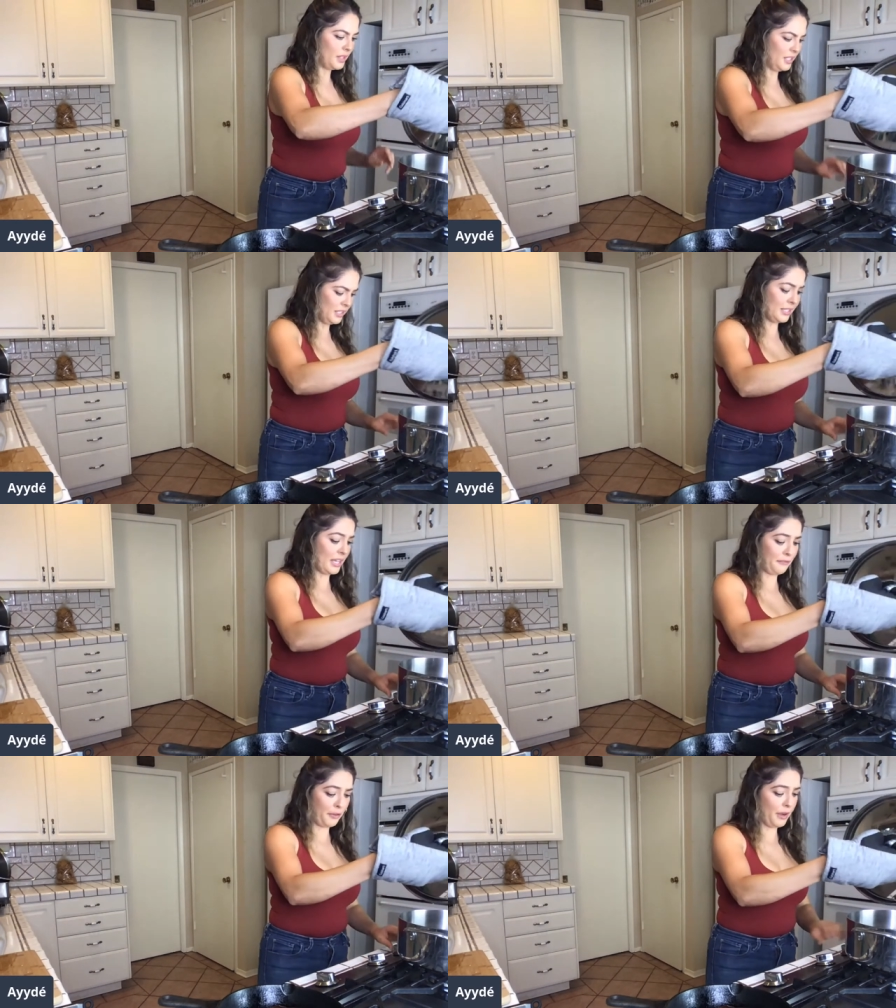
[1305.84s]
This is
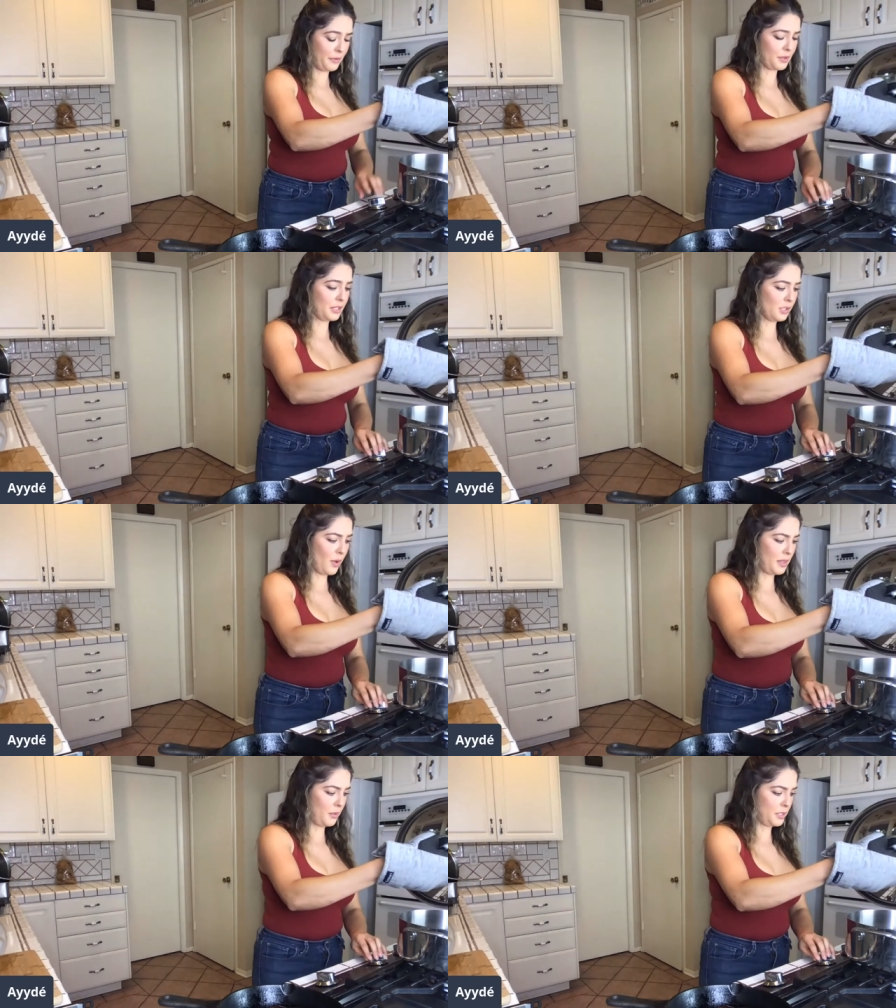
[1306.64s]
taking forever. This is
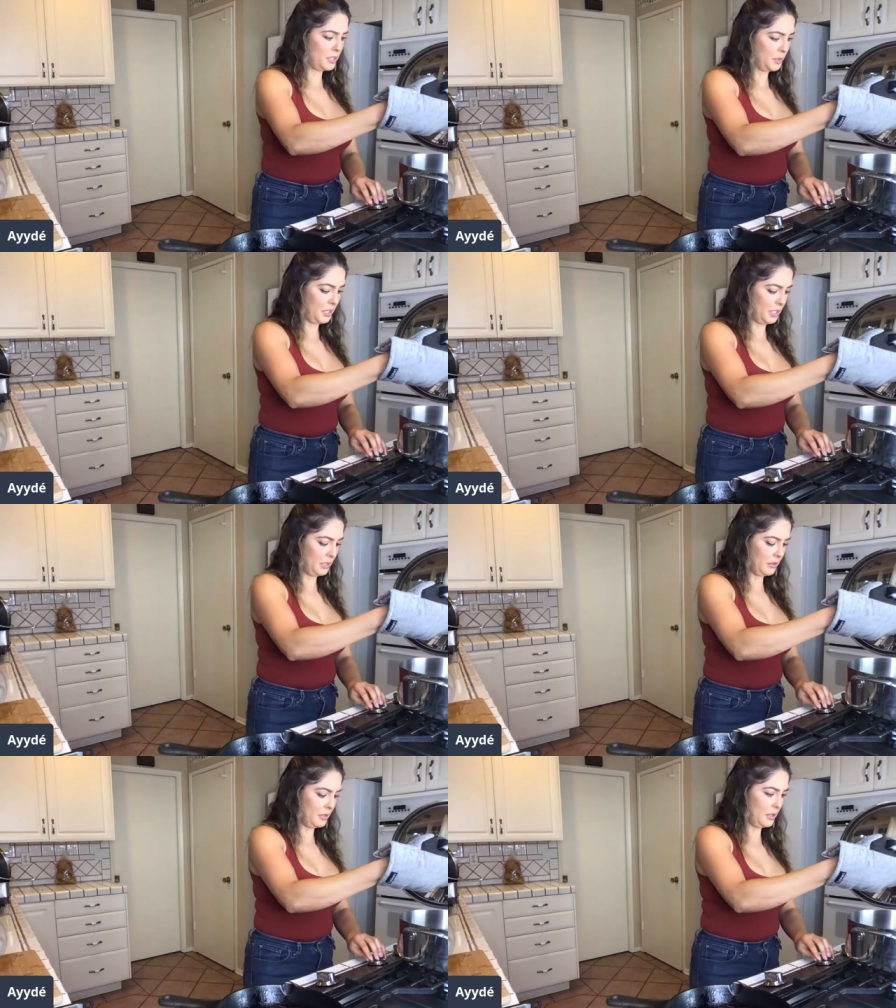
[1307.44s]
why they want to do
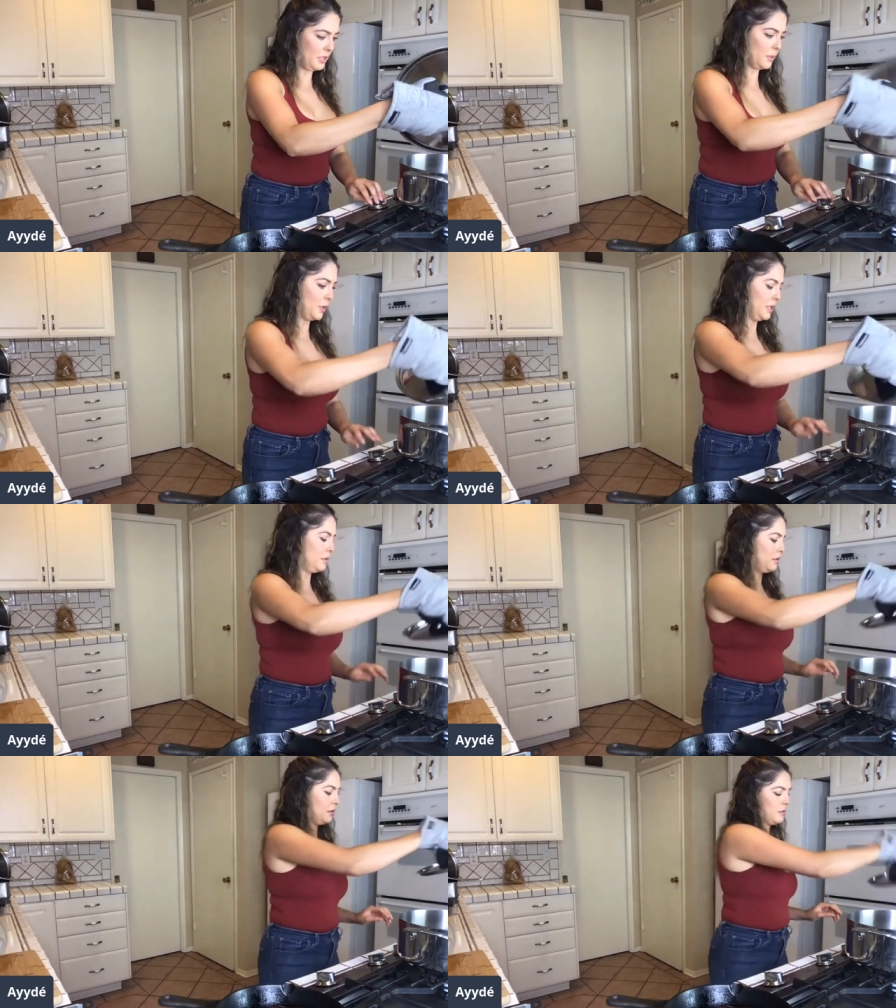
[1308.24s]
it in this one.